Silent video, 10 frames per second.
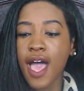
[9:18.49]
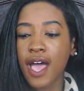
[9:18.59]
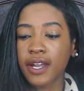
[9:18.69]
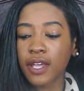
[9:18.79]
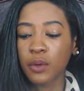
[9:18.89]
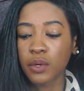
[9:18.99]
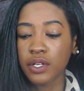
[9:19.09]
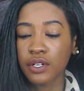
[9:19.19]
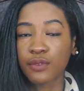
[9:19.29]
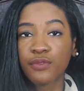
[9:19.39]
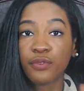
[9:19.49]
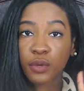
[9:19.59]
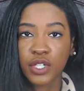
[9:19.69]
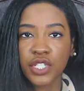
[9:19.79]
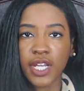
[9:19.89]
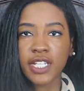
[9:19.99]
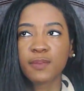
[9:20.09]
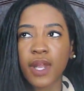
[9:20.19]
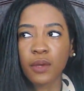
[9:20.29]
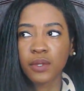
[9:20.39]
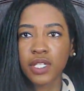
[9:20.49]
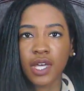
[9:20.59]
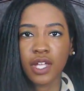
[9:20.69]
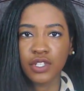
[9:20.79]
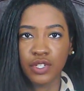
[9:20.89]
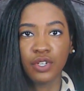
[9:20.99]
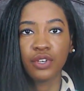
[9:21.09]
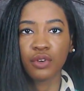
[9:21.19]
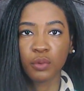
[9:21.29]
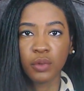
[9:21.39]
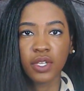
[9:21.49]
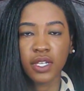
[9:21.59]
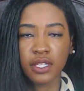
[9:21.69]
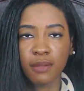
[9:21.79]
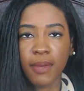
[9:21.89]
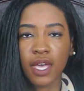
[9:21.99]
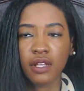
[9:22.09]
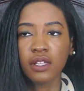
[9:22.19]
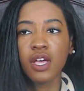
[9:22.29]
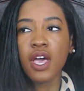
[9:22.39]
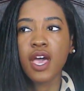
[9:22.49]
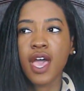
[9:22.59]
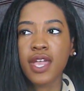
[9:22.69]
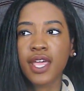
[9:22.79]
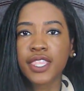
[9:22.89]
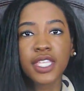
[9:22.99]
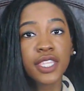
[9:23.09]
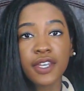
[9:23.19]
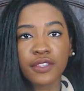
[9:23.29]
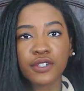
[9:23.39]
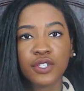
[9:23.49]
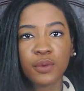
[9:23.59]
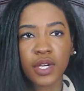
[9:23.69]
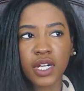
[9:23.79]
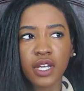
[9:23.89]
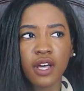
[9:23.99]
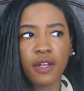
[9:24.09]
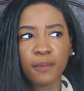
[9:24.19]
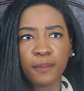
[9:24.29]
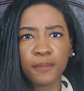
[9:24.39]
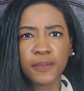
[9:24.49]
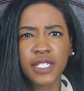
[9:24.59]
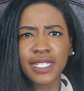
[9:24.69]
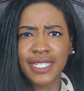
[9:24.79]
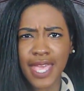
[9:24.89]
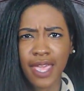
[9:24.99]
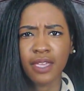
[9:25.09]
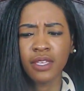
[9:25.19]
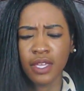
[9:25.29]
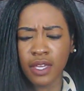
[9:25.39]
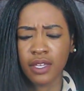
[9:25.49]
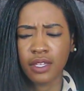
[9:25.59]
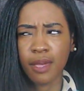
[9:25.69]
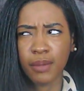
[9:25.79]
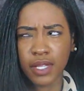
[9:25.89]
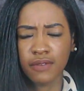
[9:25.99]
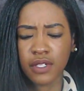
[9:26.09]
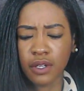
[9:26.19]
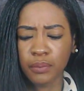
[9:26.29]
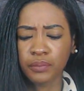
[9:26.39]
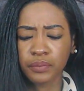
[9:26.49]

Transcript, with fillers: And I ordered 4 shades, but I only got 2 in the mail. And I think the other 2 are going to come today. I believe so.